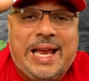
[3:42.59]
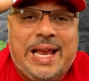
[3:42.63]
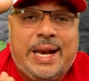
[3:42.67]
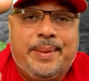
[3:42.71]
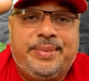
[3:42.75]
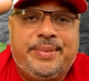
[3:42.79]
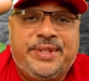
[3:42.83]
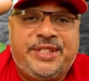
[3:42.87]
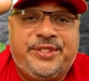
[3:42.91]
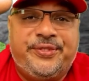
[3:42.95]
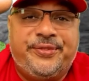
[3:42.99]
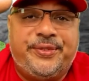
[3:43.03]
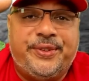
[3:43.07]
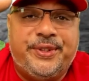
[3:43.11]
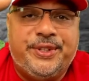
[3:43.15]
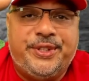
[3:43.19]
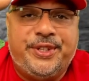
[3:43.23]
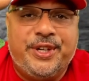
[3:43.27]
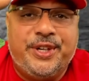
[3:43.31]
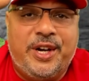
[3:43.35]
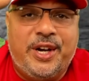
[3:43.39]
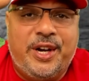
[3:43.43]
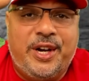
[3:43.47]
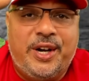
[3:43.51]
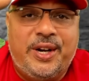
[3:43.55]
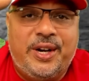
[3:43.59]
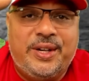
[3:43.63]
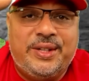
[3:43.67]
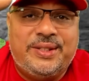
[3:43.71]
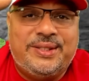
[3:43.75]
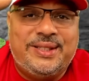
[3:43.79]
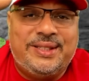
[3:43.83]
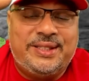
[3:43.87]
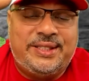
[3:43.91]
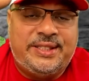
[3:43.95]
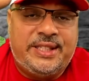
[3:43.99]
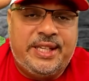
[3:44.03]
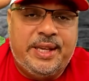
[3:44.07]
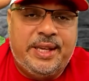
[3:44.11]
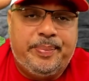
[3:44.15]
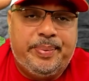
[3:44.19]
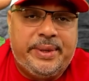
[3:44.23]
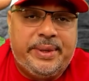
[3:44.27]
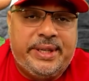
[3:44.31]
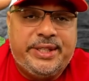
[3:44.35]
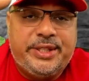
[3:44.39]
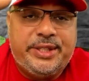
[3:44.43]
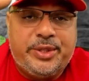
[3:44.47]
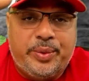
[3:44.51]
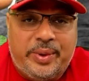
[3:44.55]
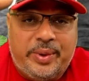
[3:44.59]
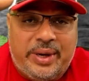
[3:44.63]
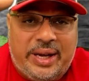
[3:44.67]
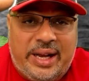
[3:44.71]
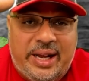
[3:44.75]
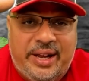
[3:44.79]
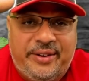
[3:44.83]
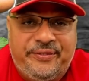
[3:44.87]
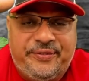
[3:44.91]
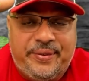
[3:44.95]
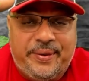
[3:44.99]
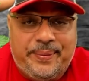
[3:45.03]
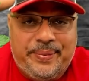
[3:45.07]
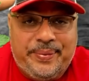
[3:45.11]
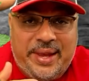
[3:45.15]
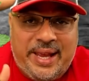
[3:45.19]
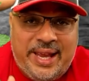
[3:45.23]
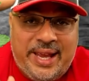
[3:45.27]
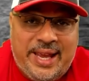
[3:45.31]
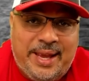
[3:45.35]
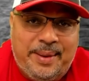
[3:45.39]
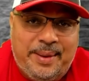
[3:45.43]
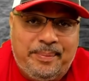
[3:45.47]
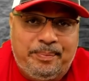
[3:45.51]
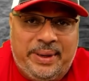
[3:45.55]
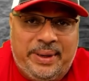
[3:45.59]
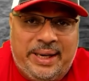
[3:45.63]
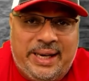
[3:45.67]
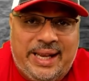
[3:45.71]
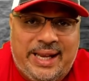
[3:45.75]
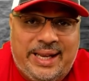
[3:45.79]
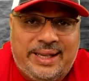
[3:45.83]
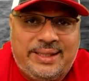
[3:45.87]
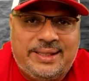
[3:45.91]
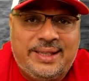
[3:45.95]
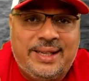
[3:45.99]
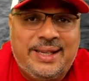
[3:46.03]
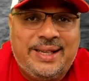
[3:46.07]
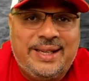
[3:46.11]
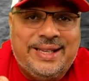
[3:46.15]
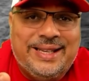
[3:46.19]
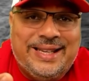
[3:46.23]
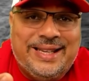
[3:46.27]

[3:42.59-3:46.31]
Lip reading: cannabis for dogs is typically derived from the hemp plant